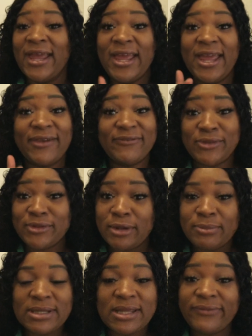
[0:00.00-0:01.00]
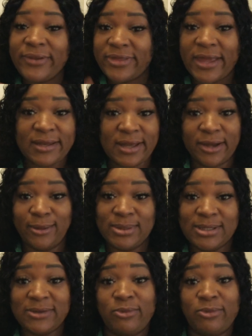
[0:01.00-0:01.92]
If you don't believe it, they not going to believe it.